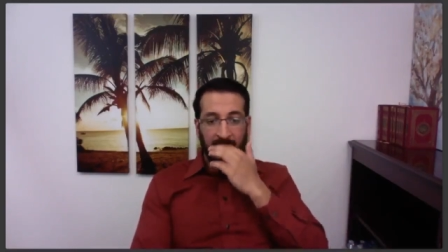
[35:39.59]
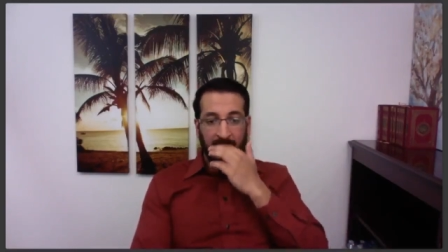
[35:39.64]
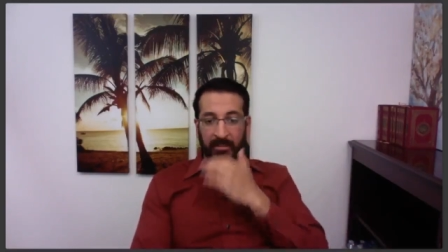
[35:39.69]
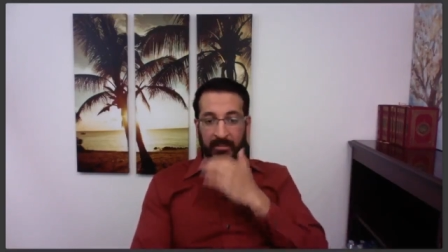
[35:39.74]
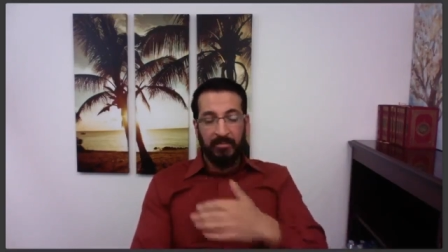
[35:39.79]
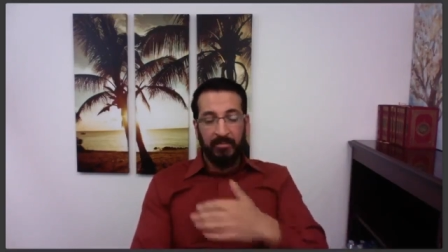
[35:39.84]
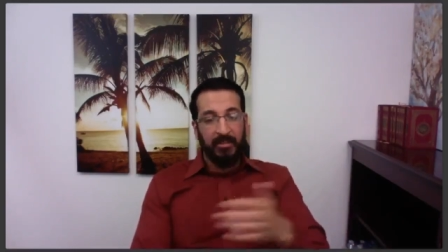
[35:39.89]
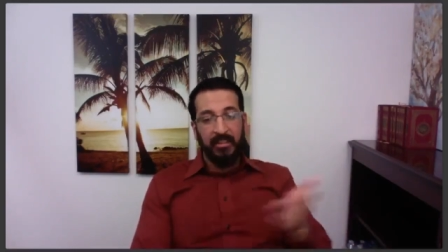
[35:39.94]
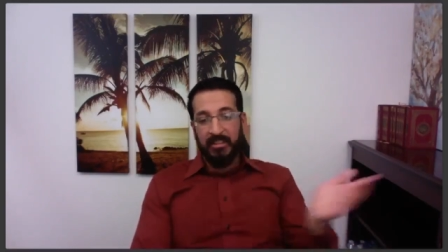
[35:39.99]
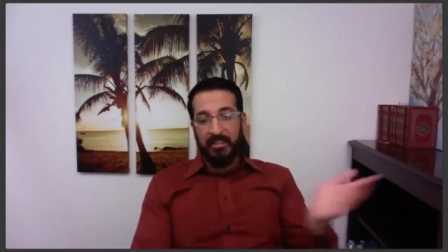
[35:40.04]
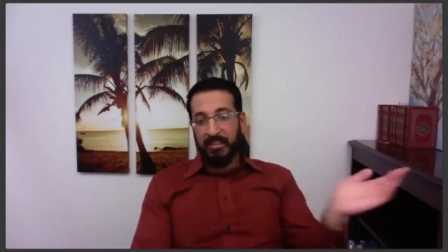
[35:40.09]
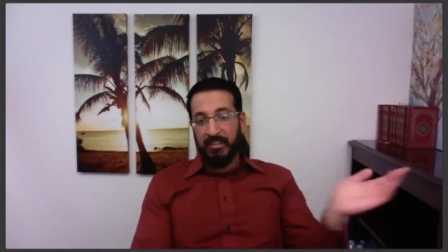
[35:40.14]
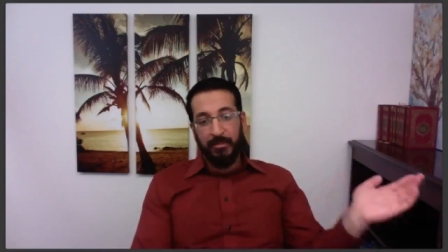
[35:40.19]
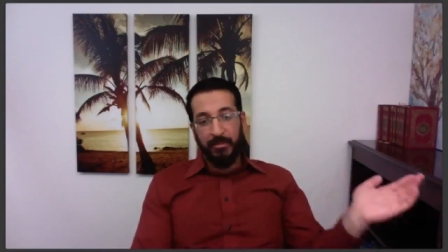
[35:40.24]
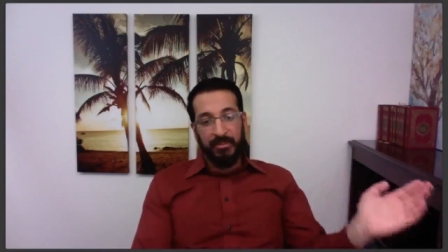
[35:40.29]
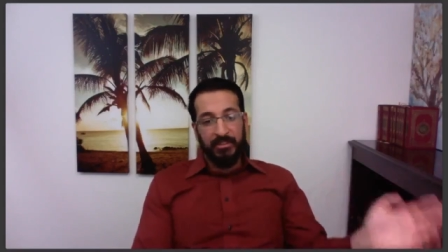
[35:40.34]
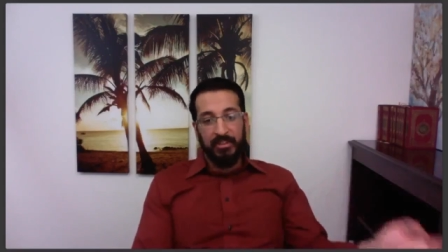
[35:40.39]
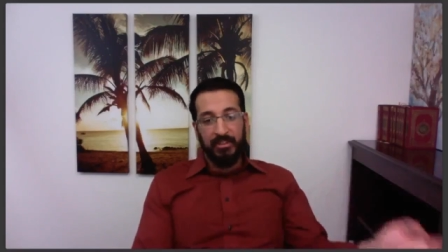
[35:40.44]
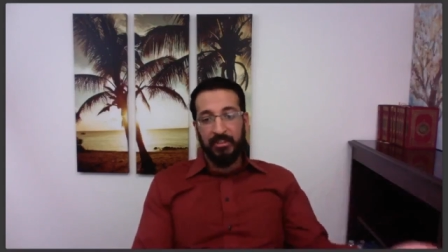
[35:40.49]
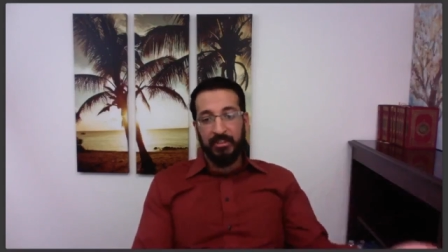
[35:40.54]
It's a very
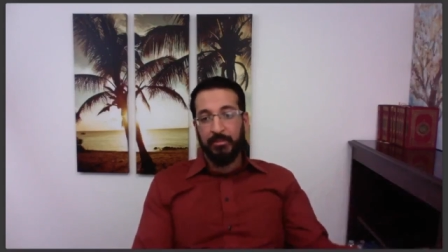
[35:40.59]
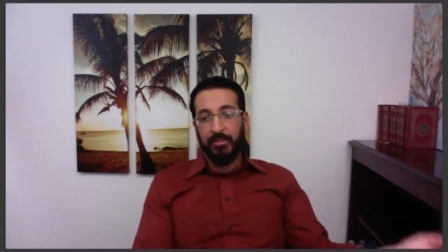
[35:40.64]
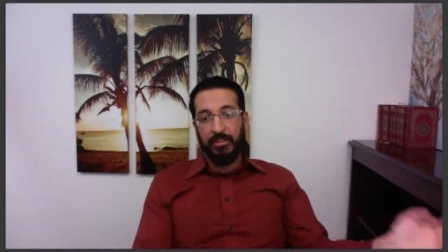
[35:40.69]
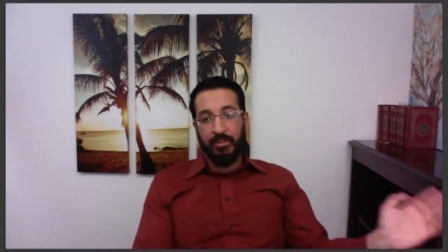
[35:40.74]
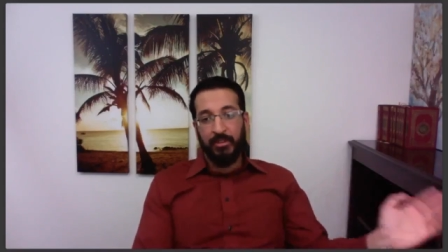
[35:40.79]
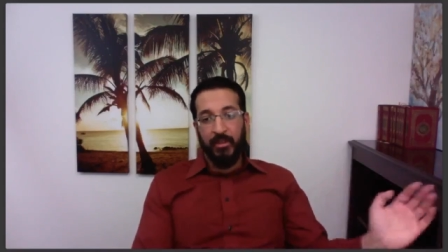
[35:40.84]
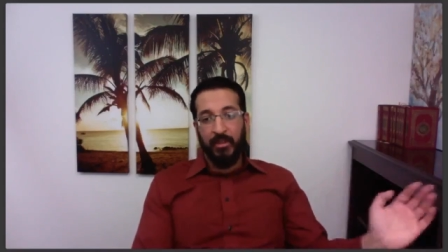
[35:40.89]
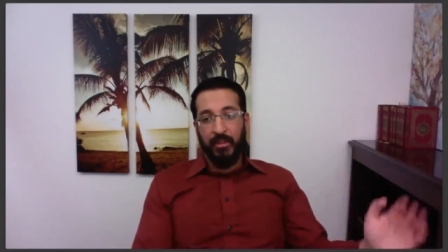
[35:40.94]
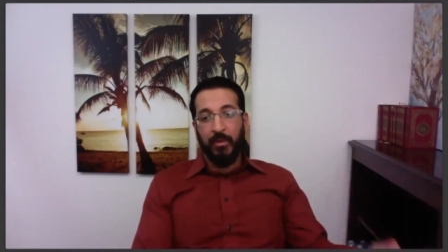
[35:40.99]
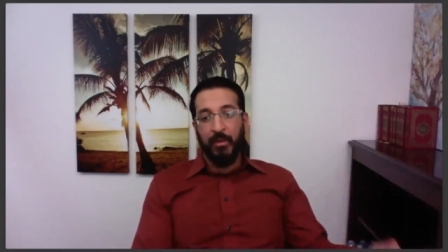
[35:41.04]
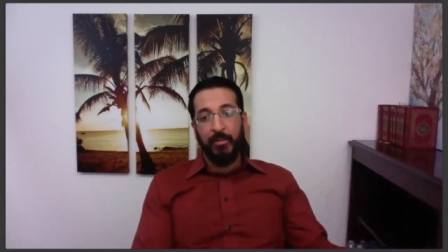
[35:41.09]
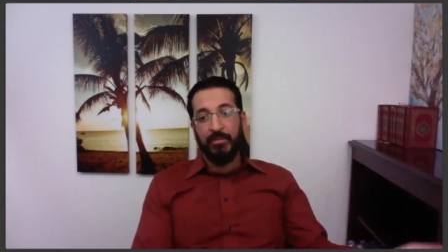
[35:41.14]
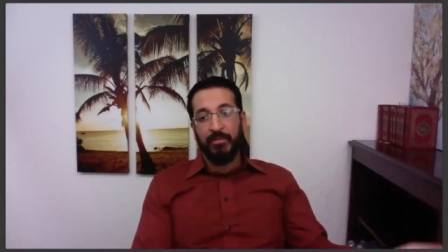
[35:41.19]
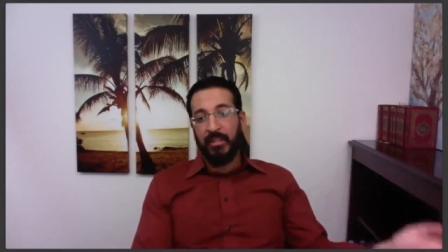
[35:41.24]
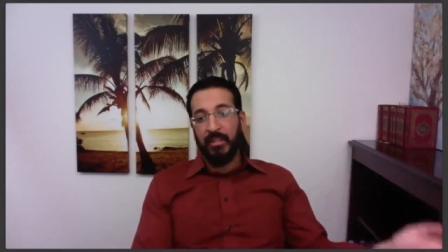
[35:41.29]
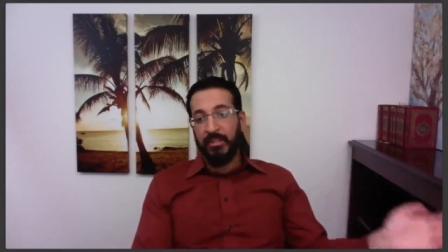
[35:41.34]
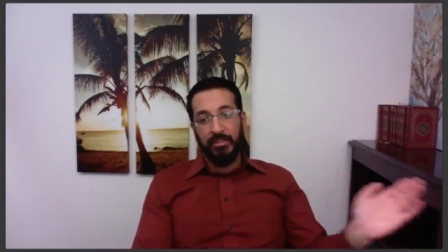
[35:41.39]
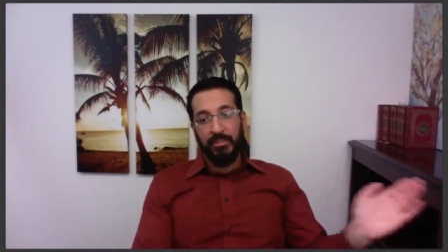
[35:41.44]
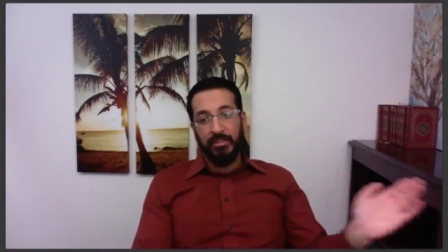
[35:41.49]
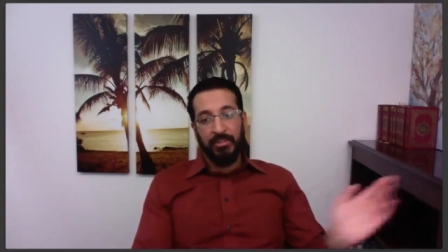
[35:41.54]
simple system. You just go on the
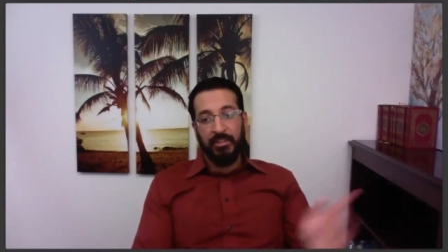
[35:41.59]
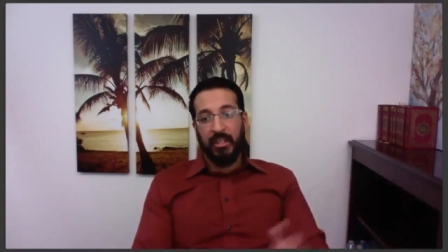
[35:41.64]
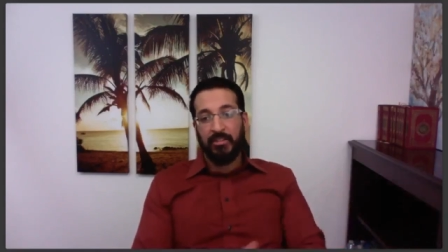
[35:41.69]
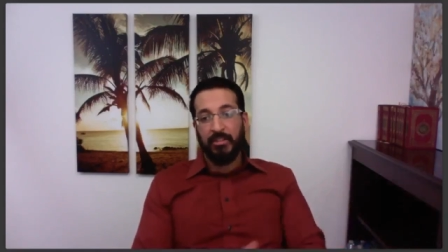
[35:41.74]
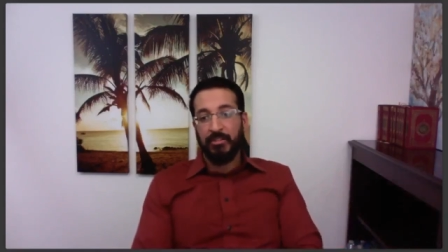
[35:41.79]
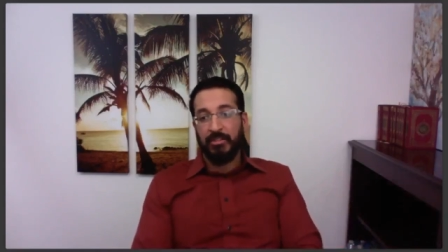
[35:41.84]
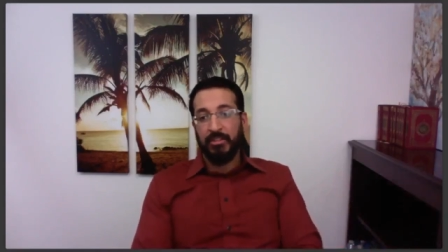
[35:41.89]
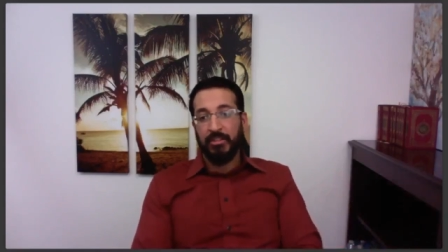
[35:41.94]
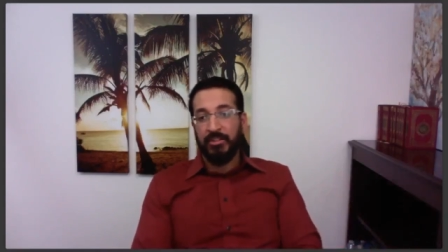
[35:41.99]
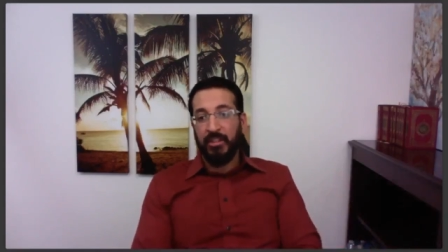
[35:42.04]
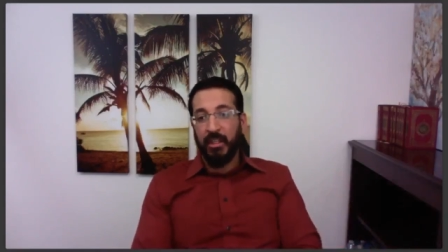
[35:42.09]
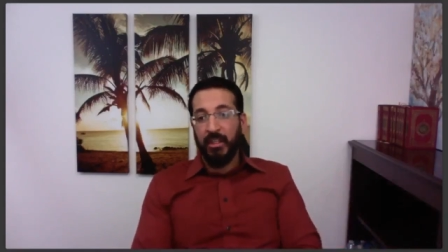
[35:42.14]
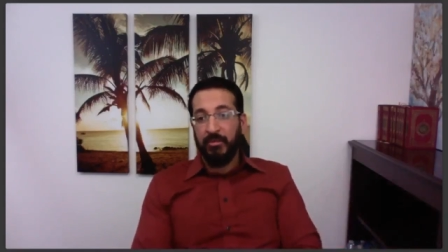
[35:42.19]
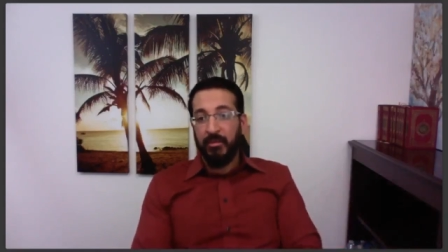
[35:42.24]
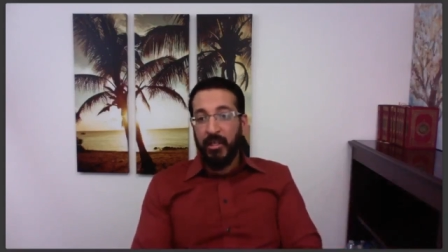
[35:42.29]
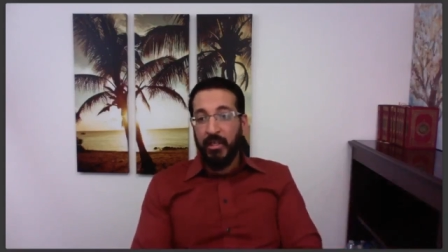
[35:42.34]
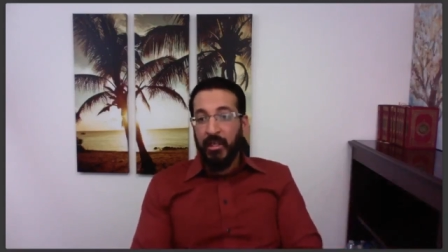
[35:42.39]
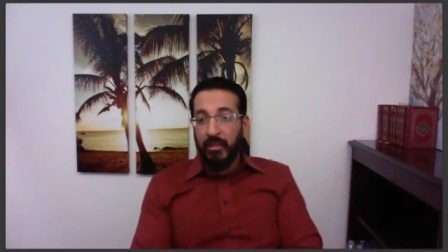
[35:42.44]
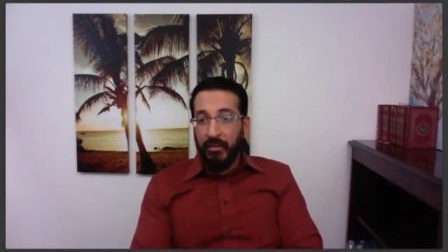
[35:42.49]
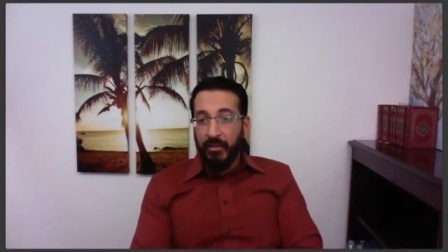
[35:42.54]
website, you just schedule yourself,
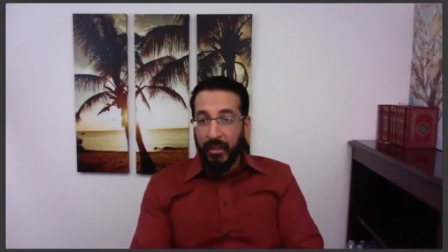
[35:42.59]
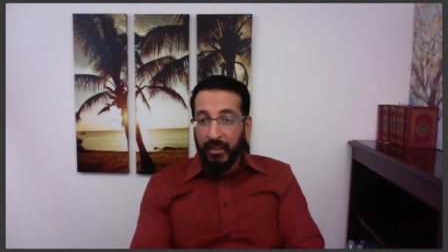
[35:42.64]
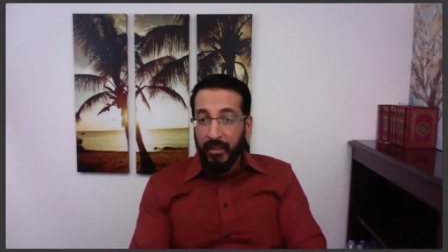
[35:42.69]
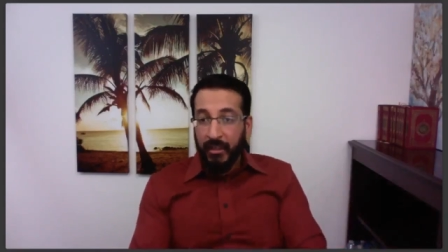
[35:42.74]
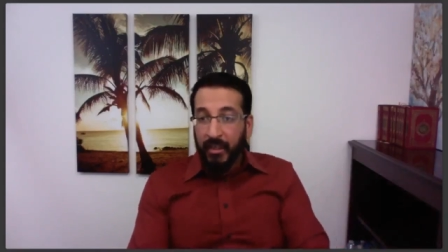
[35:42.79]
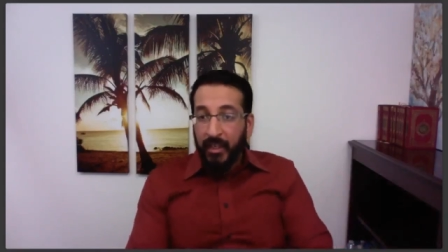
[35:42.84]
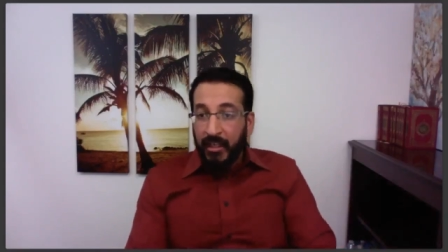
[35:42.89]
right?